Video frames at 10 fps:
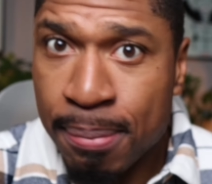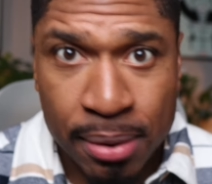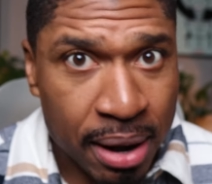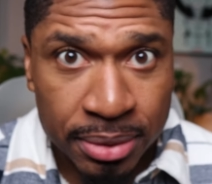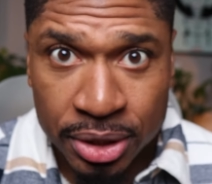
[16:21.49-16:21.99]
I
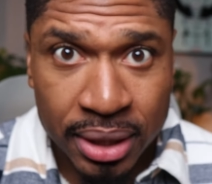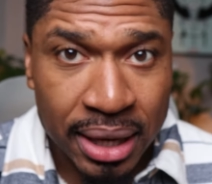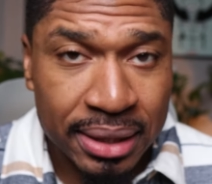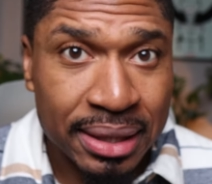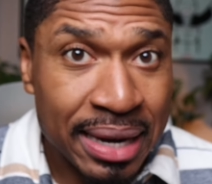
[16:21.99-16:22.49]
promise you
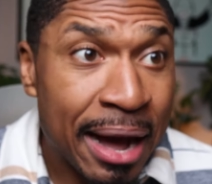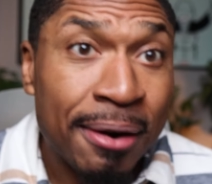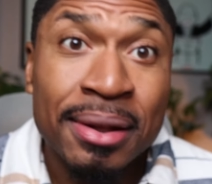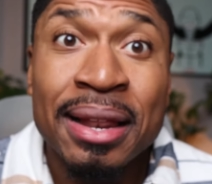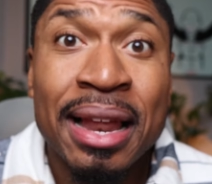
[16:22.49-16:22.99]
guys.
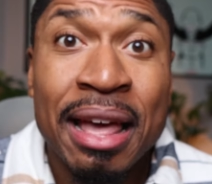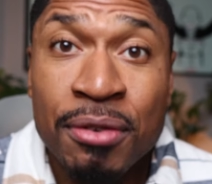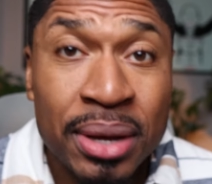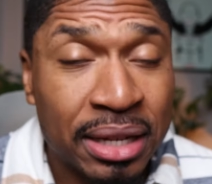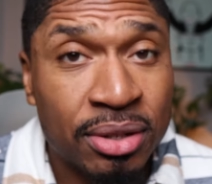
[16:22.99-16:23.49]
Now,
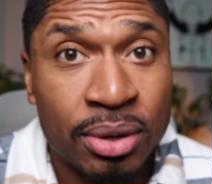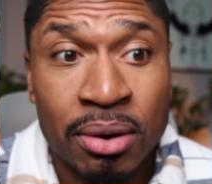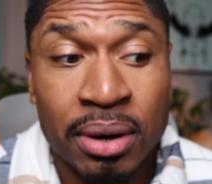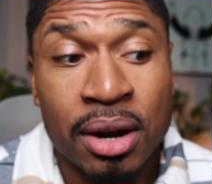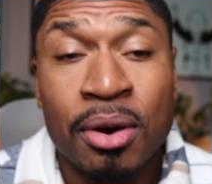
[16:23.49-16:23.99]
if you guys don't
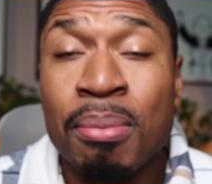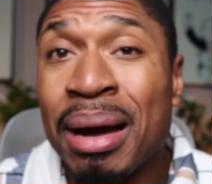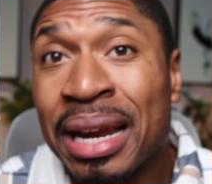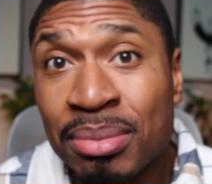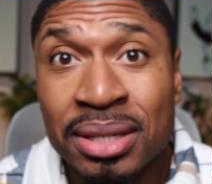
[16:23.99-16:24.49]
already know,
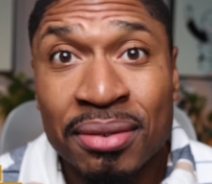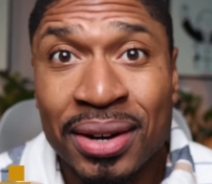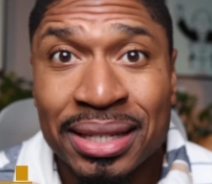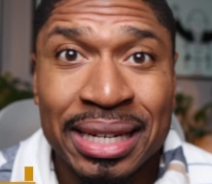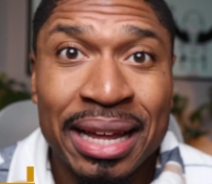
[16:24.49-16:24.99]
my name is
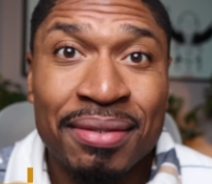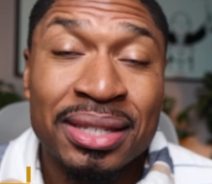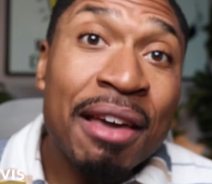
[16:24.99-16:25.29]
Devonte Davis.